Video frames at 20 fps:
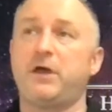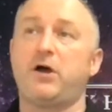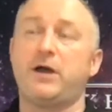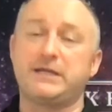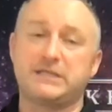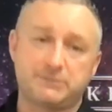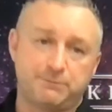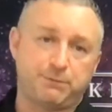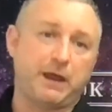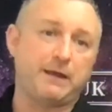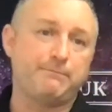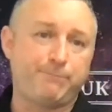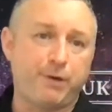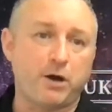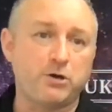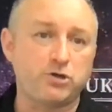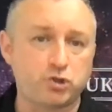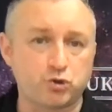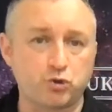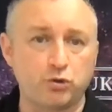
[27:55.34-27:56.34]
explain
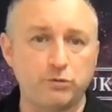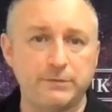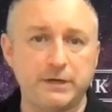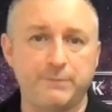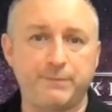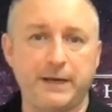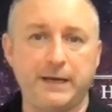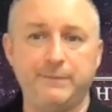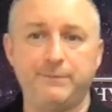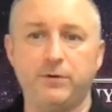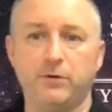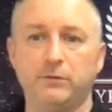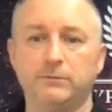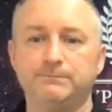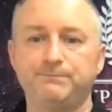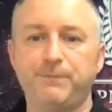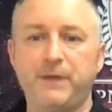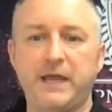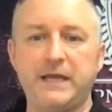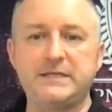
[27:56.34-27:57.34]
post-trauma to people,
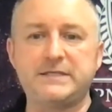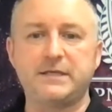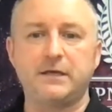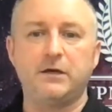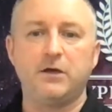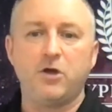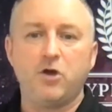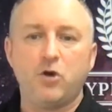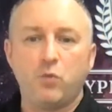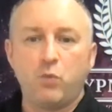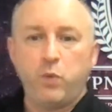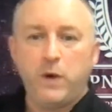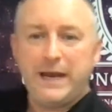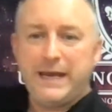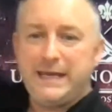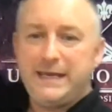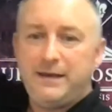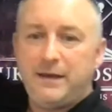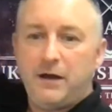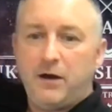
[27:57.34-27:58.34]
is that
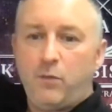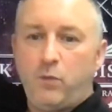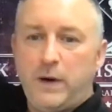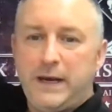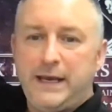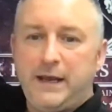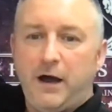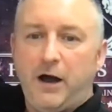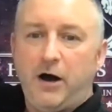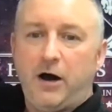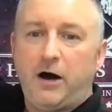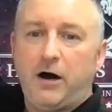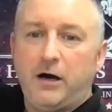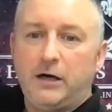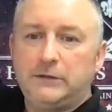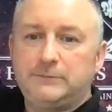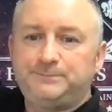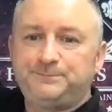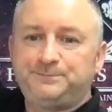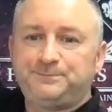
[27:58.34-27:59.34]
we
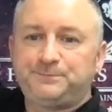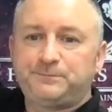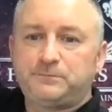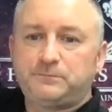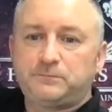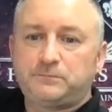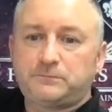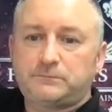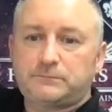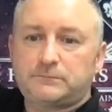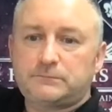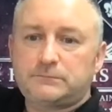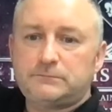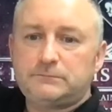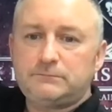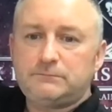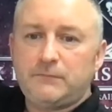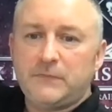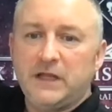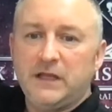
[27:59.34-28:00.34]
are
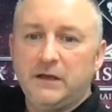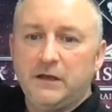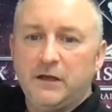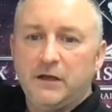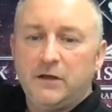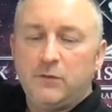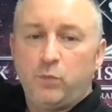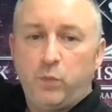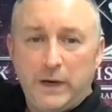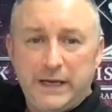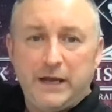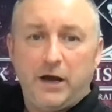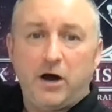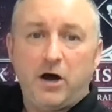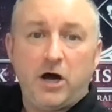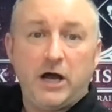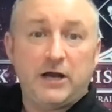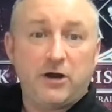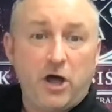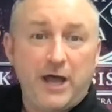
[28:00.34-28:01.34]

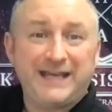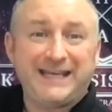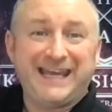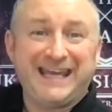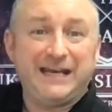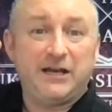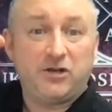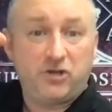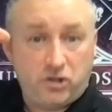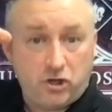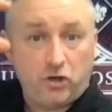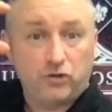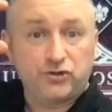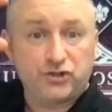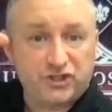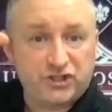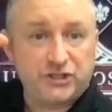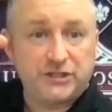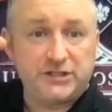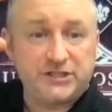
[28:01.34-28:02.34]
like in a
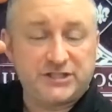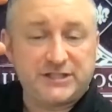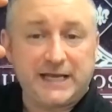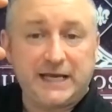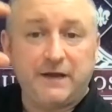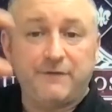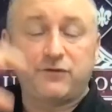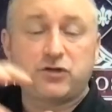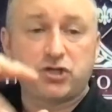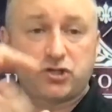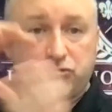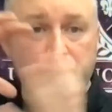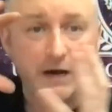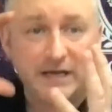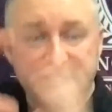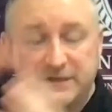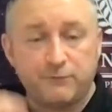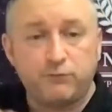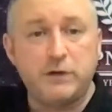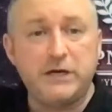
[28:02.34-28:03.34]
constant state of
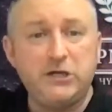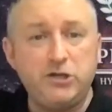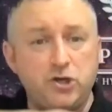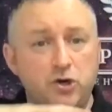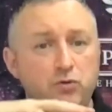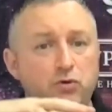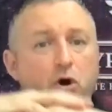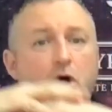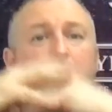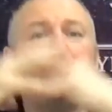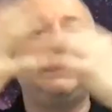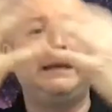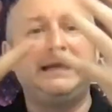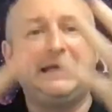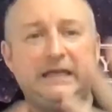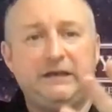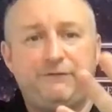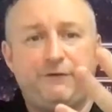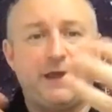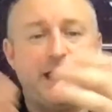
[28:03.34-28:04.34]
stress. If we do not
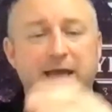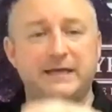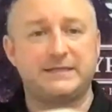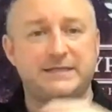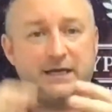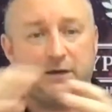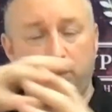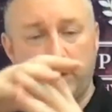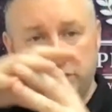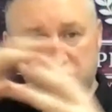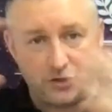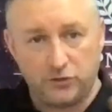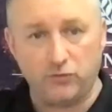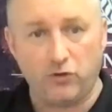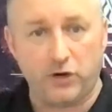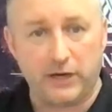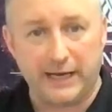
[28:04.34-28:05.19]
alleviate it, we do not